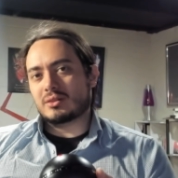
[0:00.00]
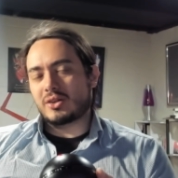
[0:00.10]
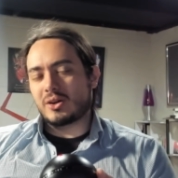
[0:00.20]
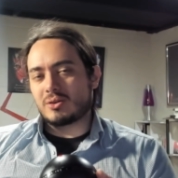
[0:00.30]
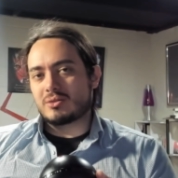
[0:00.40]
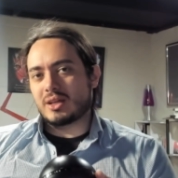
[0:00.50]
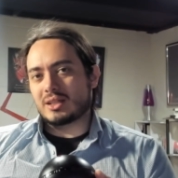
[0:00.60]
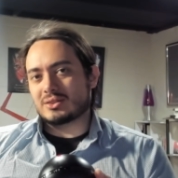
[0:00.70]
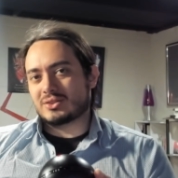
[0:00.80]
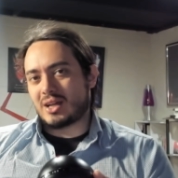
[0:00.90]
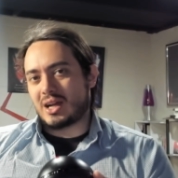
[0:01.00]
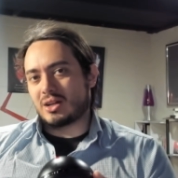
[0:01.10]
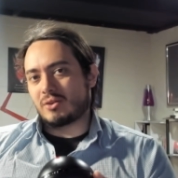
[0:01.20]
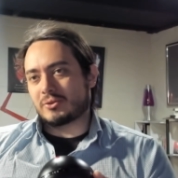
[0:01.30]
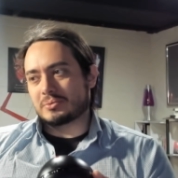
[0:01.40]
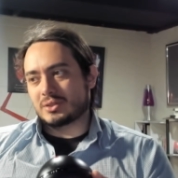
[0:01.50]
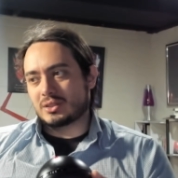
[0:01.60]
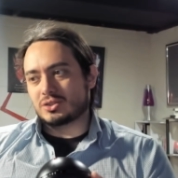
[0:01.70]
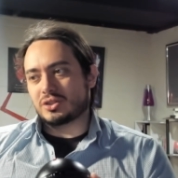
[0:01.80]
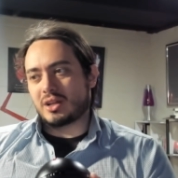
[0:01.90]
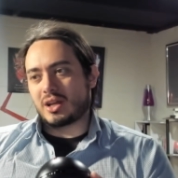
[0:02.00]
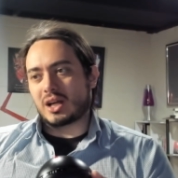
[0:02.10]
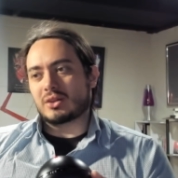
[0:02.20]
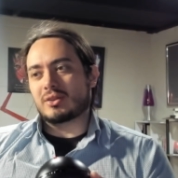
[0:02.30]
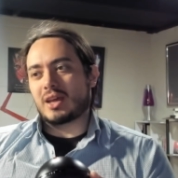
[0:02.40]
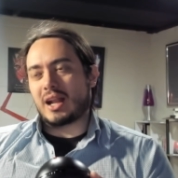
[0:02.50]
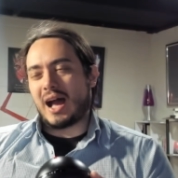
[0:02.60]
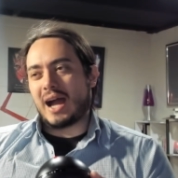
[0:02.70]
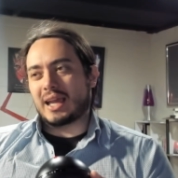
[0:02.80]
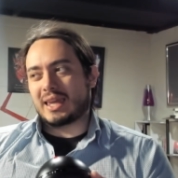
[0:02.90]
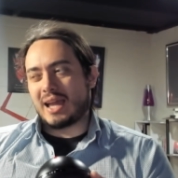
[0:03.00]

tone and style from Legionnaire that I